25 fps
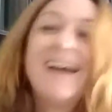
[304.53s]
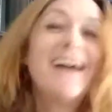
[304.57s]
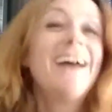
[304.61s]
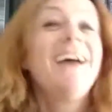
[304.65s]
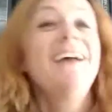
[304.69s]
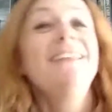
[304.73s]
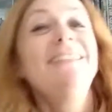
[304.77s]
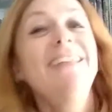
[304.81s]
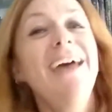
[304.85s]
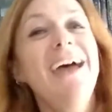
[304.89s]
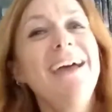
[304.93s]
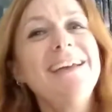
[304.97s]

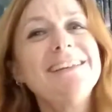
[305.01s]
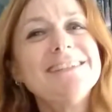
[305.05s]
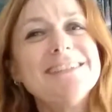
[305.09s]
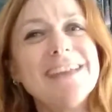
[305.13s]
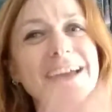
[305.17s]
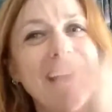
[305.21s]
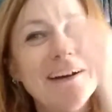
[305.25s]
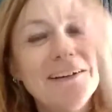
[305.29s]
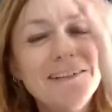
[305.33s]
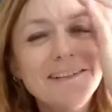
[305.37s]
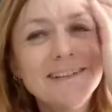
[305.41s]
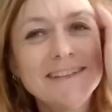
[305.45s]
And that is
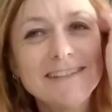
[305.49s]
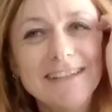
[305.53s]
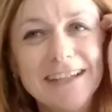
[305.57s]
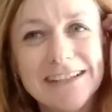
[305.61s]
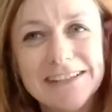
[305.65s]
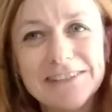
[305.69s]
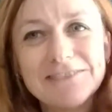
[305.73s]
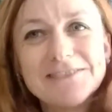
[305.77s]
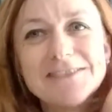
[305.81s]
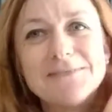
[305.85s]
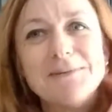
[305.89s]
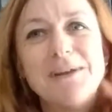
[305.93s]
how
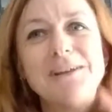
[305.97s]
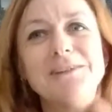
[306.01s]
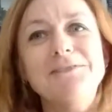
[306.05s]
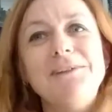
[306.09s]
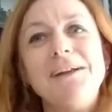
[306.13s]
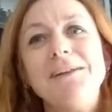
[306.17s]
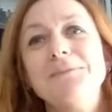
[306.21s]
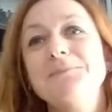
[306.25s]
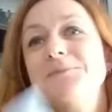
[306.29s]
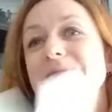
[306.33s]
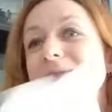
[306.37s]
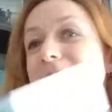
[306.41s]
Detective Inspector
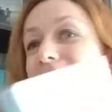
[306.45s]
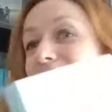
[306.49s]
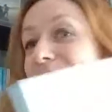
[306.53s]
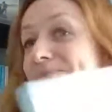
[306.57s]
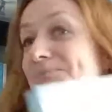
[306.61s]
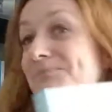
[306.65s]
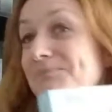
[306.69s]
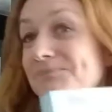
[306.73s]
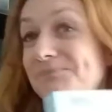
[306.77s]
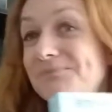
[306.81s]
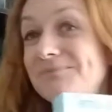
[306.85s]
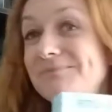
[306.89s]
Adams
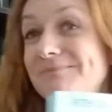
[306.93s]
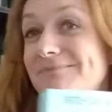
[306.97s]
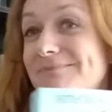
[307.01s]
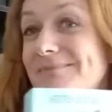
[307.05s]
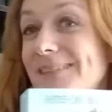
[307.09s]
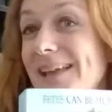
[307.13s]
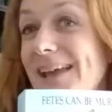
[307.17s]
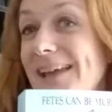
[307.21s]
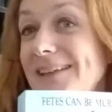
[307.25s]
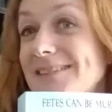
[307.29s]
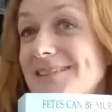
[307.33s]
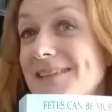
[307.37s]

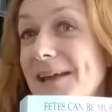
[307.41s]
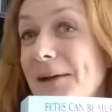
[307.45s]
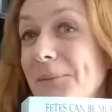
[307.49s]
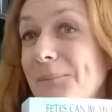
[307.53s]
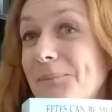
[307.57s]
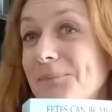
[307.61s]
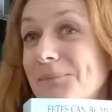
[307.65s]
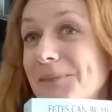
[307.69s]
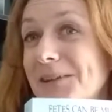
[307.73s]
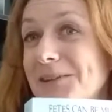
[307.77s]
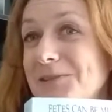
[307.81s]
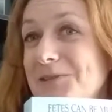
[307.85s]
ends
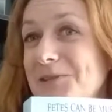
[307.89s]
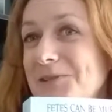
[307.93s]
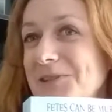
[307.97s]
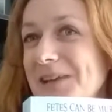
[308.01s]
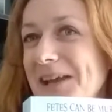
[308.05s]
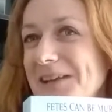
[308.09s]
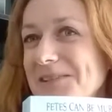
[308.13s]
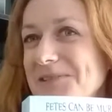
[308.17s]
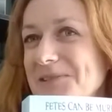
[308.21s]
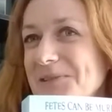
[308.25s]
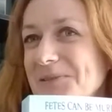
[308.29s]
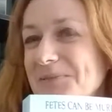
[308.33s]
up in Toot
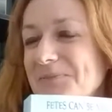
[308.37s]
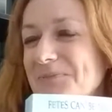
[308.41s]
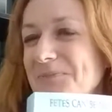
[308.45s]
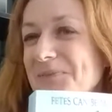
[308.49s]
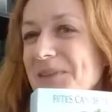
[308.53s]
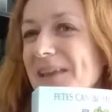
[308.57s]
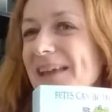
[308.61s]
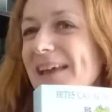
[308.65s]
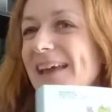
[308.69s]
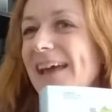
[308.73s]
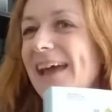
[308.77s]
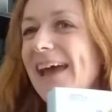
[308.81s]
Hansel.
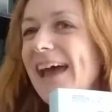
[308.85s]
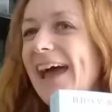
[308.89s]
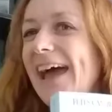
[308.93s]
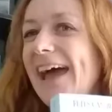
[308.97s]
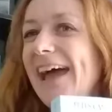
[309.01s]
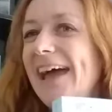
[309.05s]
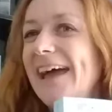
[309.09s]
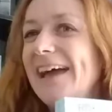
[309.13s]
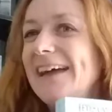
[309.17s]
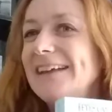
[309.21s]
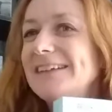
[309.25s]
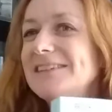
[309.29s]

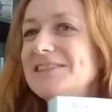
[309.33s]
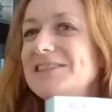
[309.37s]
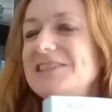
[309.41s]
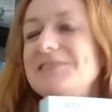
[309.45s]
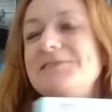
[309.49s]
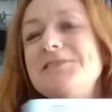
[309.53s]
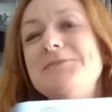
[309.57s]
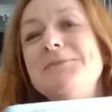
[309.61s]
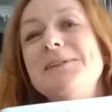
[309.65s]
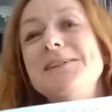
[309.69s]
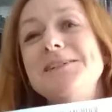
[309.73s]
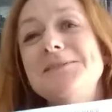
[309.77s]
And
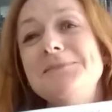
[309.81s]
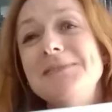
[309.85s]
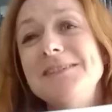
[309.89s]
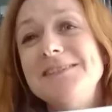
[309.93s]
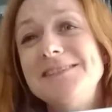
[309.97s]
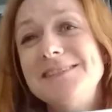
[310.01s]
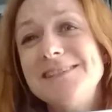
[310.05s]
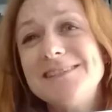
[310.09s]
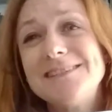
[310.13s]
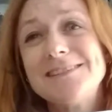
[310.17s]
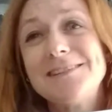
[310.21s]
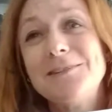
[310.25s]
she was meant to be
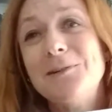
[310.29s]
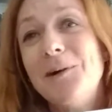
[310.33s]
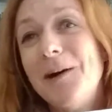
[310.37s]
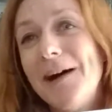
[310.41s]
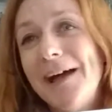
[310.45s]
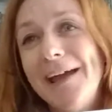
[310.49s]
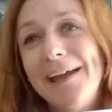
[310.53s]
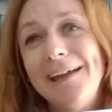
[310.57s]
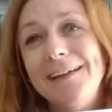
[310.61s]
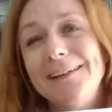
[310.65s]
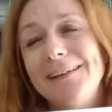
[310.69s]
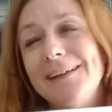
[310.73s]
just
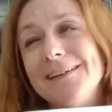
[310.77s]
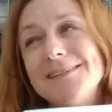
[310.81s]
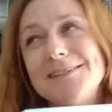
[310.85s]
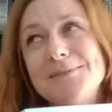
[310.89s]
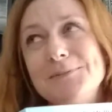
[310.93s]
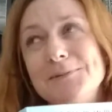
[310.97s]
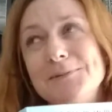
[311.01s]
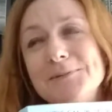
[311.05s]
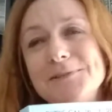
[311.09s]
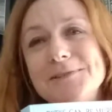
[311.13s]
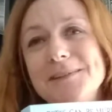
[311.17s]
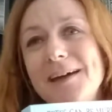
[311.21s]
quite a
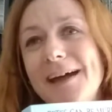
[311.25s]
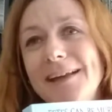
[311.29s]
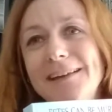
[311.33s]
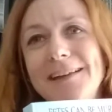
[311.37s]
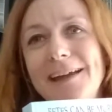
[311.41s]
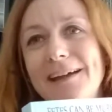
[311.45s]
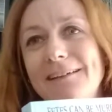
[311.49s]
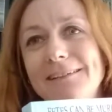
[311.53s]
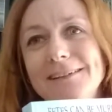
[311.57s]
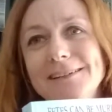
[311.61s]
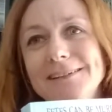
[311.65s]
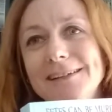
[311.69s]
small side
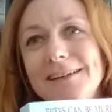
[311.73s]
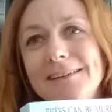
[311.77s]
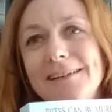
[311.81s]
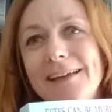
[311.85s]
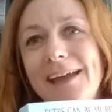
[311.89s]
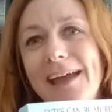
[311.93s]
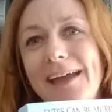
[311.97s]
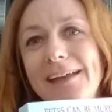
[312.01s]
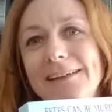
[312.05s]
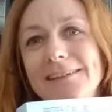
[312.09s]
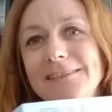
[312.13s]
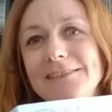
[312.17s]
character,
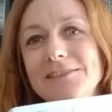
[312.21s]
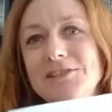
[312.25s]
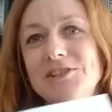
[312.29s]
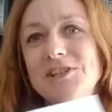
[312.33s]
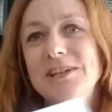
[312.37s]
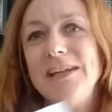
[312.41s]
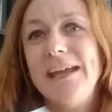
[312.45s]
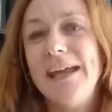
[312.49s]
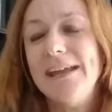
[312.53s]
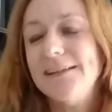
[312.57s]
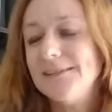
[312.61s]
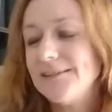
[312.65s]
and
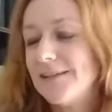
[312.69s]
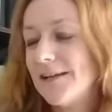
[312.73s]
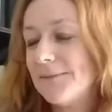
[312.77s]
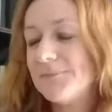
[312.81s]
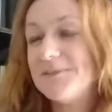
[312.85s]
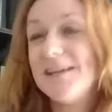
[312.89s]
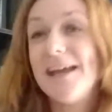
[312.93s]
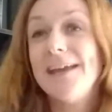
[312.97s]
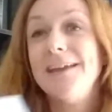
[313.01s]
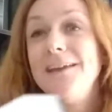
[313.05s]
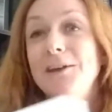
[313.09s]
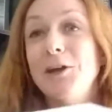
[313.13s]
she ended
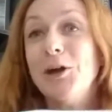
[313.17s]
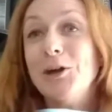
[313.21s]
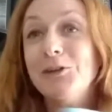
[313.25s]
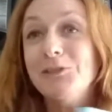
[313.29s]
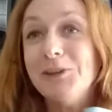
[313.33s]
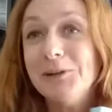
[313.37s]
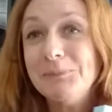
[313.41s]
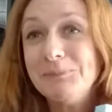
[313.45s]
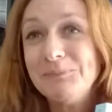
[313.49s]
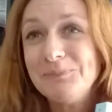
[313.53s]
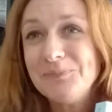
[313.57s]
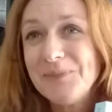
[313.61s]
up taking
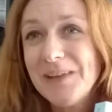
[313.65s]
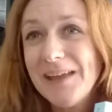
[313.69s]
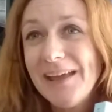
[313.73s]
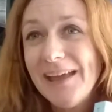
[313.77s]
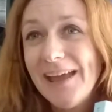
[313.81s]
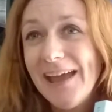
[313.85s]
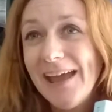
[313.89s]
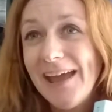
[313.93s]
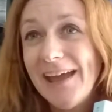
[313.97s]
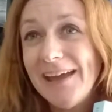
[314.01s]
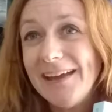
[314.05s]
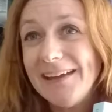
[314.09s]
over
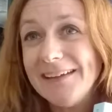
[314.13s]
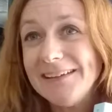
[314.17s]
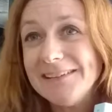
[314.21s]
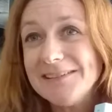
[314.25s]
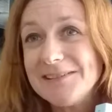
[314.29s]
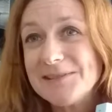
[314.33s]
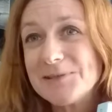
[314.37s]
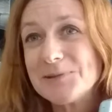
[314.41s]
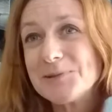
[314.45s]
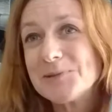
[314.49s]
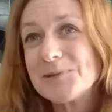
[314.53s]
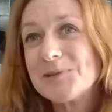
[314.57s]

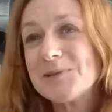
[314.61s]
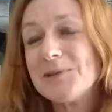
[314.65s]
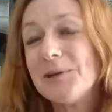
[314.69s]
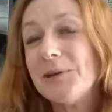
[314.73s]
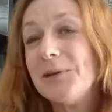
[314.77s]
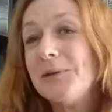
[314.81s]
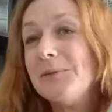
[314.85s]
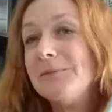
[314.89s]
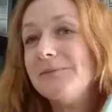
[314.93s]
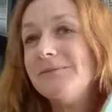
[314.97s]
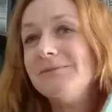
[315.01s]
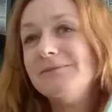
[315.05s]
and is
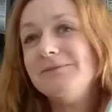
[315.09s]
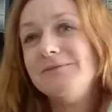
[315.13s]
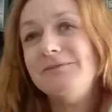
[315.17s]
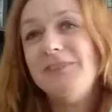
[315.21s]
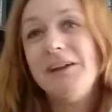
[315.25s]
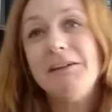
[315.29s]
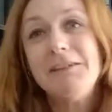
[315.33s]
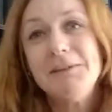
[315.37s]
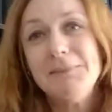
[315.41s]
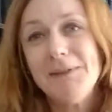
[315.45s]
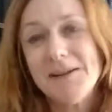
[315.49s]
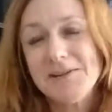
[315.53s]
also
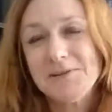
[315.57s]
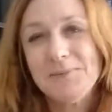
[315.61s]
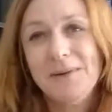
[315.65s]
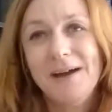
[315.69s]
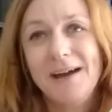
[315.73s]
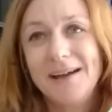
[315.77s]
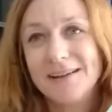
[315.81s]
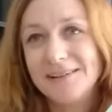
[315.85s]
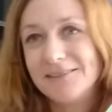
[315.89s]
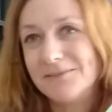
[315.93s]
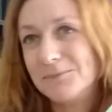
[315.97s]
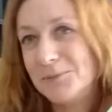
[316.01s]
very much
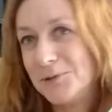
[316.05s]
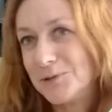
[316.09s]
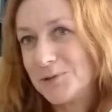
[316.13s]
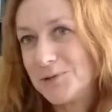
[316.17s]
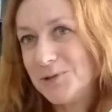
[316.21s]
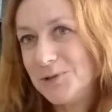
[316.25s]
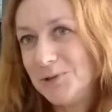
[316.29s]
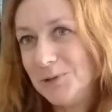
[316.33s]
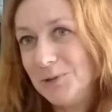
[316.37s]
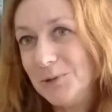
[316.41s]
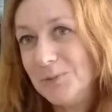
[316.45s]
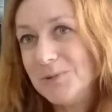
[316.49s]
part of book
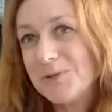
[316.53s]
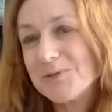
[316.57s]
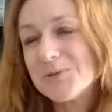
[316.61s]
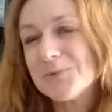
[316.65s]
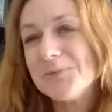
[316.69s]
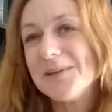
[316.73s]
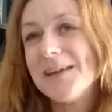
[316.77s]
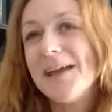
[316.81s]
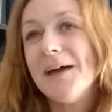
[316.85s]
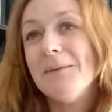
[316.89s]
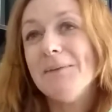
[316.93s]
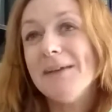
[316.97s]
two, which
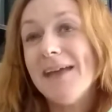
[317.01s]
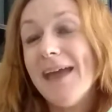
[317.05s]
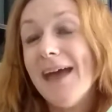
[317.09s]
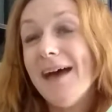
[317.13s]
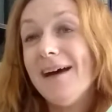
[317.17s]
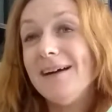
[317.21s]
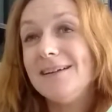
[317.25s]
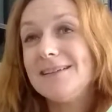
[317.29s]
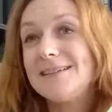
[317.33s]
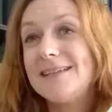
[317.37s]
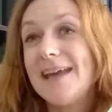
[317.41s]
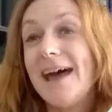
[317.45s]
will be coming
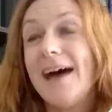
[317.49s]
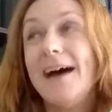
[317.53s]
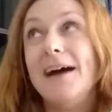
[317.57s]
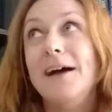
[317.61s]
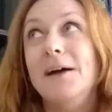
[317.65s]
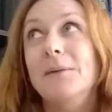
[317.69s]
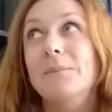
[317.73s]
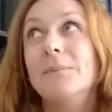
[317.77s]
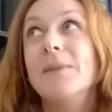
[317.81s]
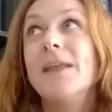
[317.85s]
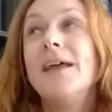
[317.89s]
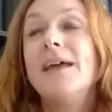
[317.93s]
out
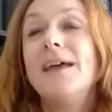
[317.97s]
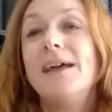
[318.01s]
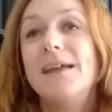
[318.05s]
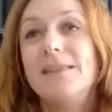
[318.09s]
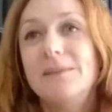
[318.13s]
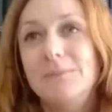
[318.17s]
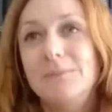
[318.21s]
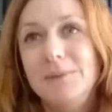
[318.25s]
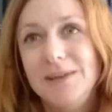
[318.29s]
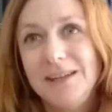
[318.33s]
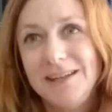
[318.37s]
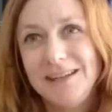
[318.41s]
at
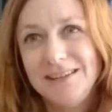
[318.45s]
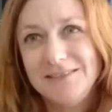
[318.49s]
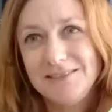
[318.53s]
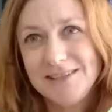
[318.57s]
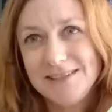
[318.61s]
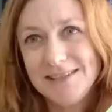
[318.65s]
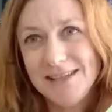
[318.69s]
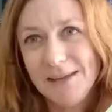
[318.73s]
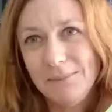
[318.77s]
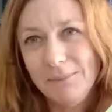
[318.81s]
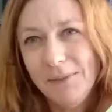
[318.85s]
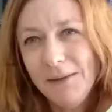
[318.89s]
the beginning of
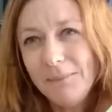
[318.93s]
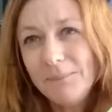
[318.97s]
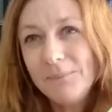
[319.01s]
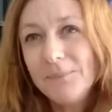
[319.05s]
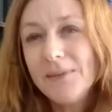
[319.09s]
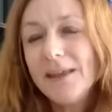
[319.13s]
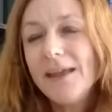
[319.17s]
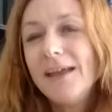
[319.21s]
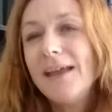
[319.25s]
December.